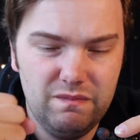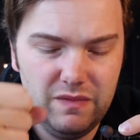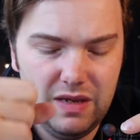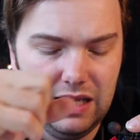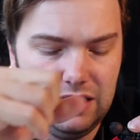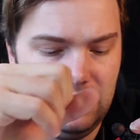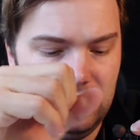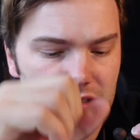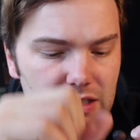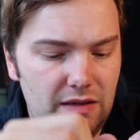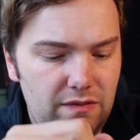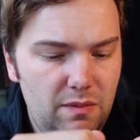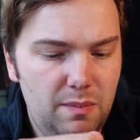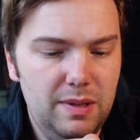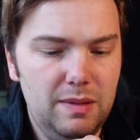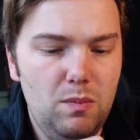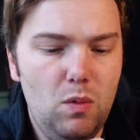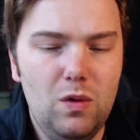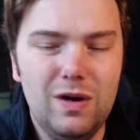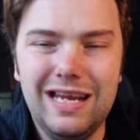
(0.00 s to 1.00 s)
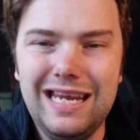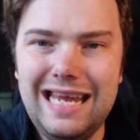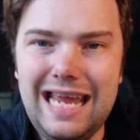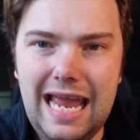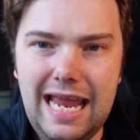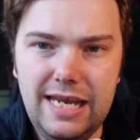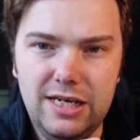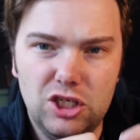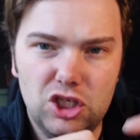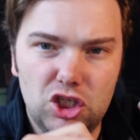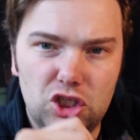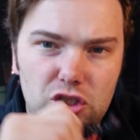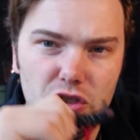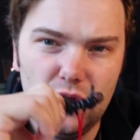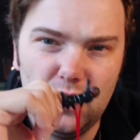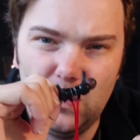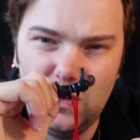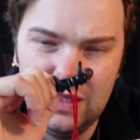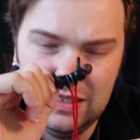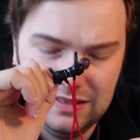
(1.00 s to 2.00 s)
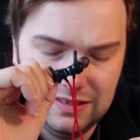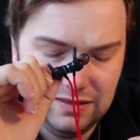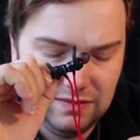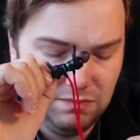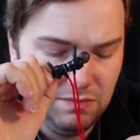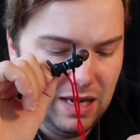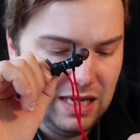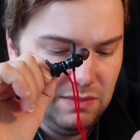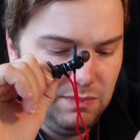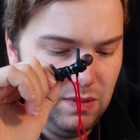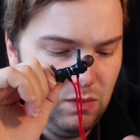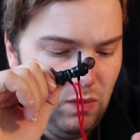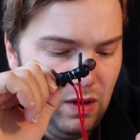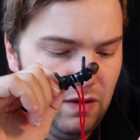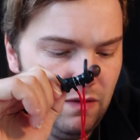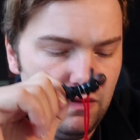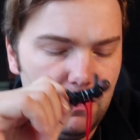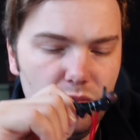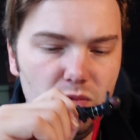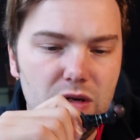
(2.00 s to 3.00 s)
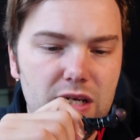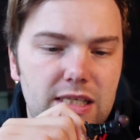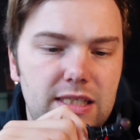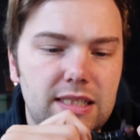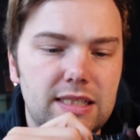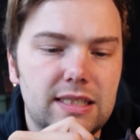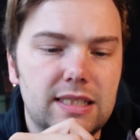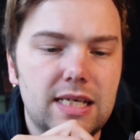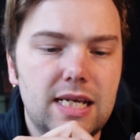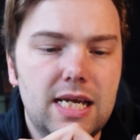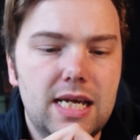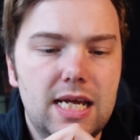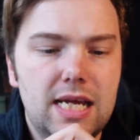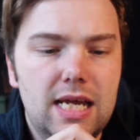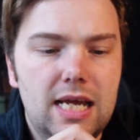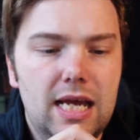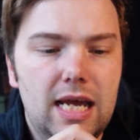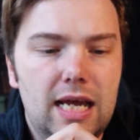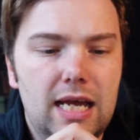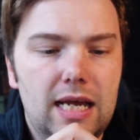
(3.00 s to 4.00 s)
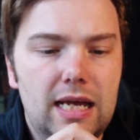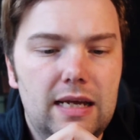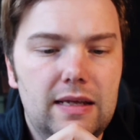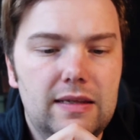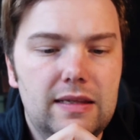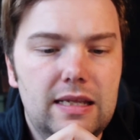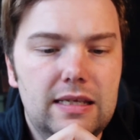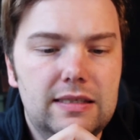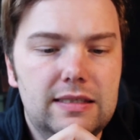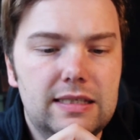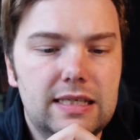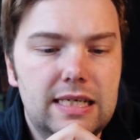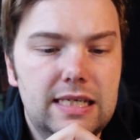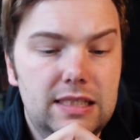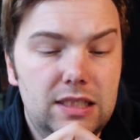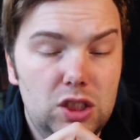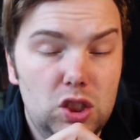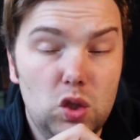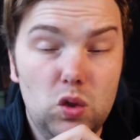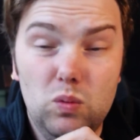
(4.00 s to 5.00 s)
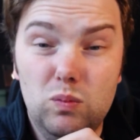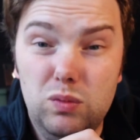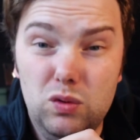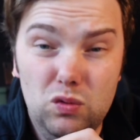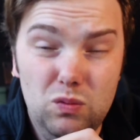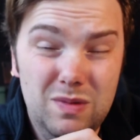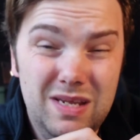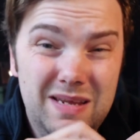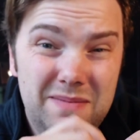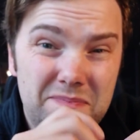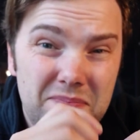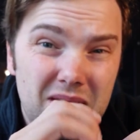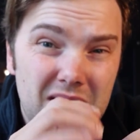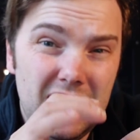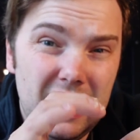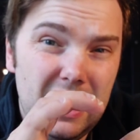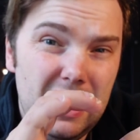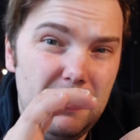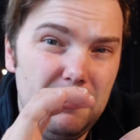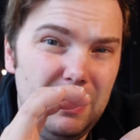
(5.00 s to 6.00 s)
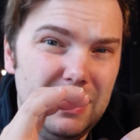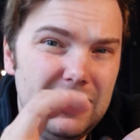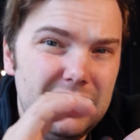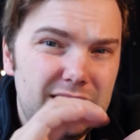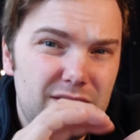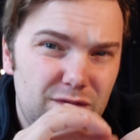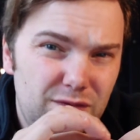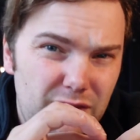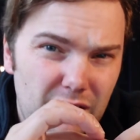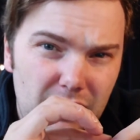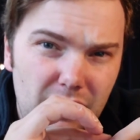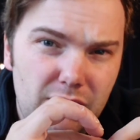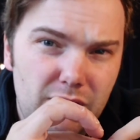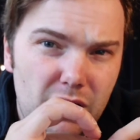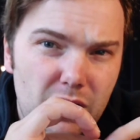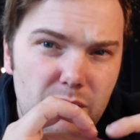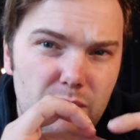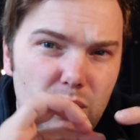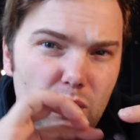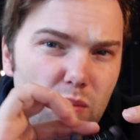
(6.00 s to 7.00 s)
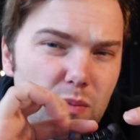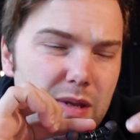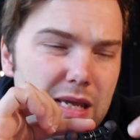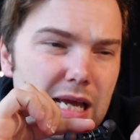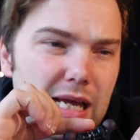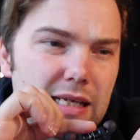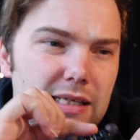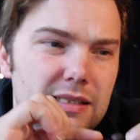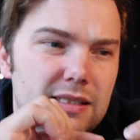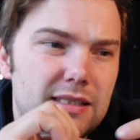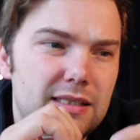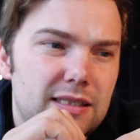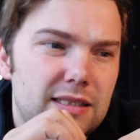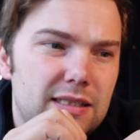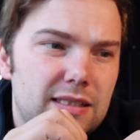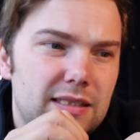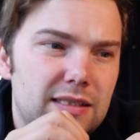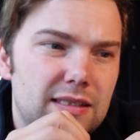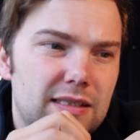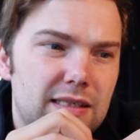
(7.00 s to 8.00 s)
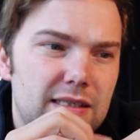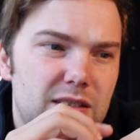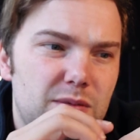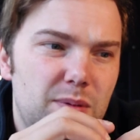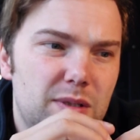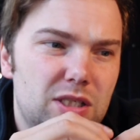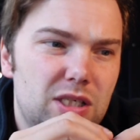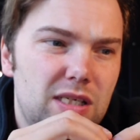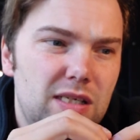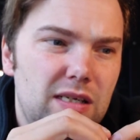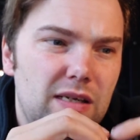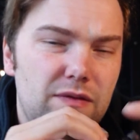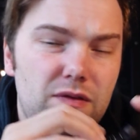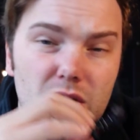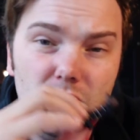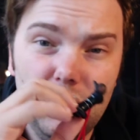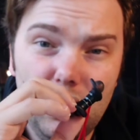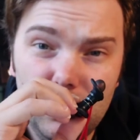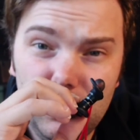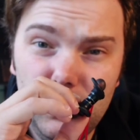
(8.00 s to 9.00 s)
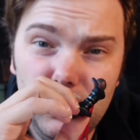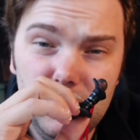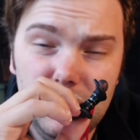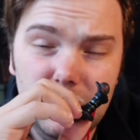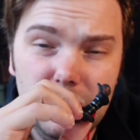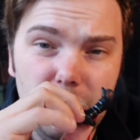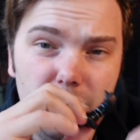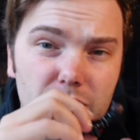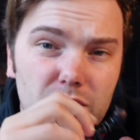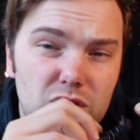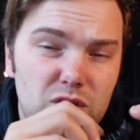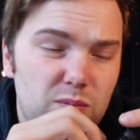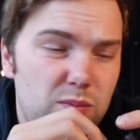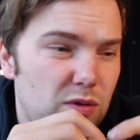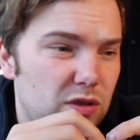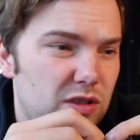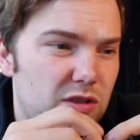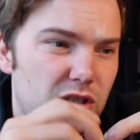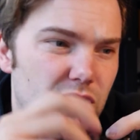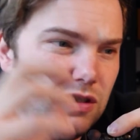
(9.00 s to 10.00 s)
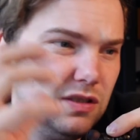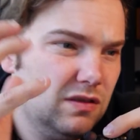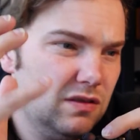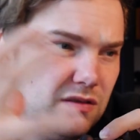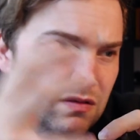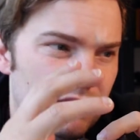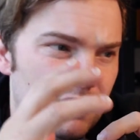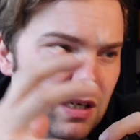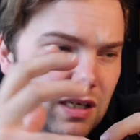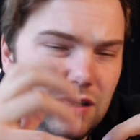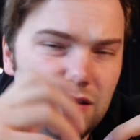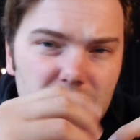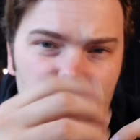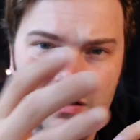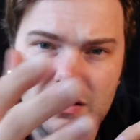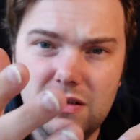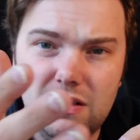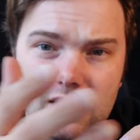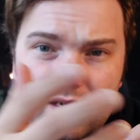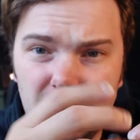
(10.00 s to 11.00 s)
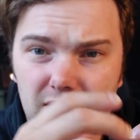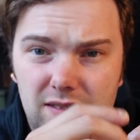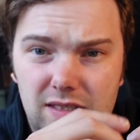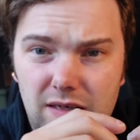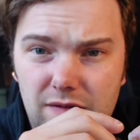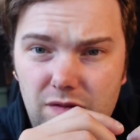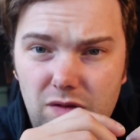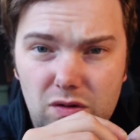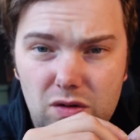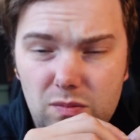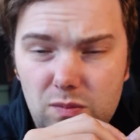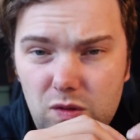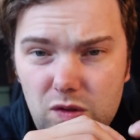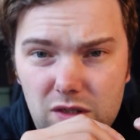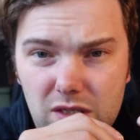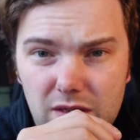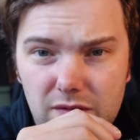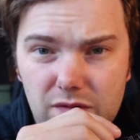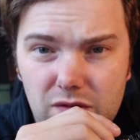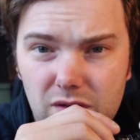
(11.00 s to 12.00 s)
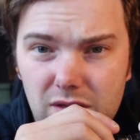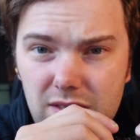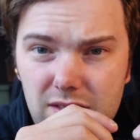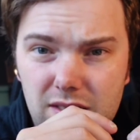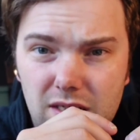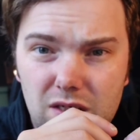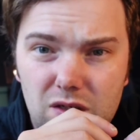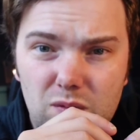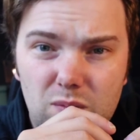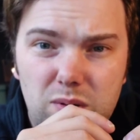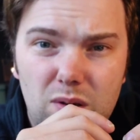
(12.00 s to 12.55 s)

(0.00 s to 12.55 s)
get yourself a bit more engaged. So this might be one of the reasons this is so boomy. But it's very, very boomy, and especially if you're not using them for sports, just like I said, for commuting, for listening to